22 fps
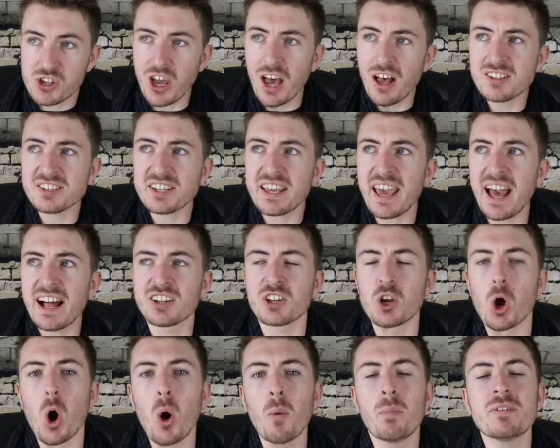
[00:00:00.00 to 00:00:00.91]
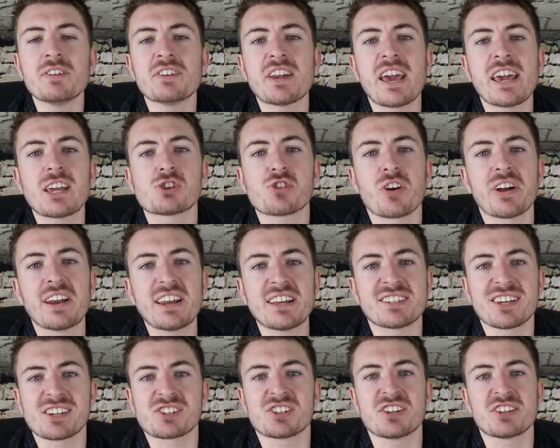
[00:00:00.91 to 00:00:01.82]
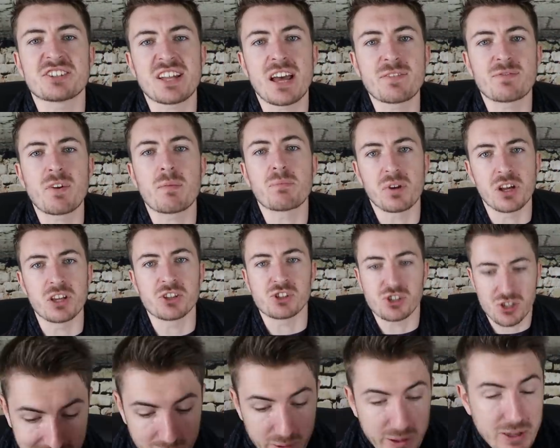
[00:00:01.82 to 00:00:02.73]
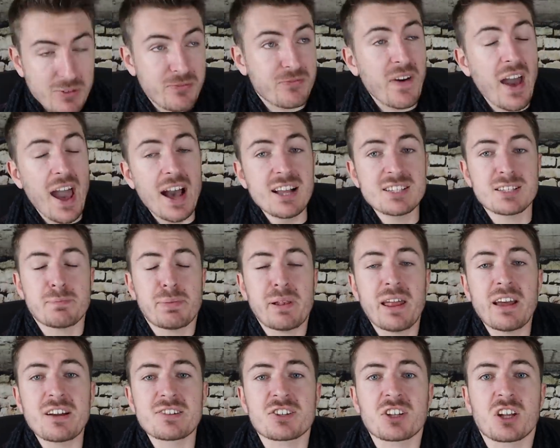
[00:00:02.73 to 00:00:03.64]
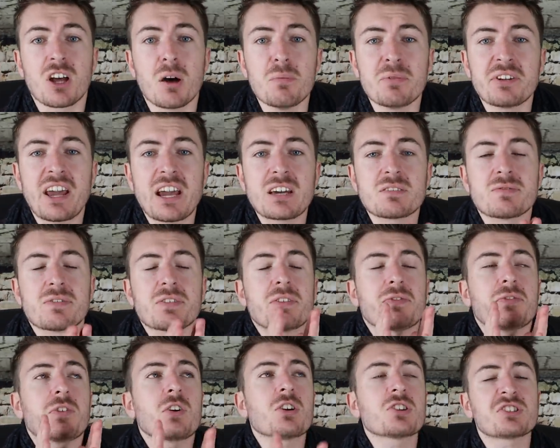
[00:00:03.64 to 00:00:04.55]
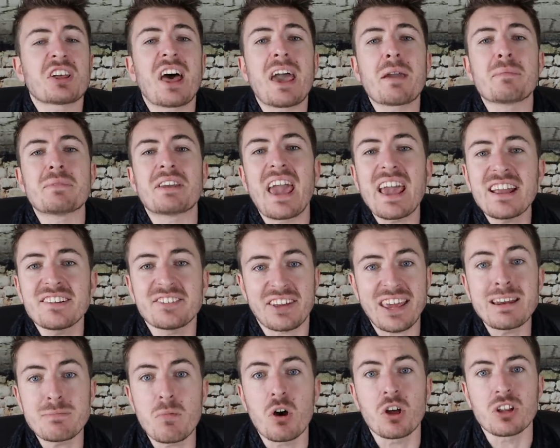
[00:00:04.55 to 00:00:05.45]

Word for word: Chelsea held an open day training session at Stamford Bridge, allowing fans and players to come together for the first time in 18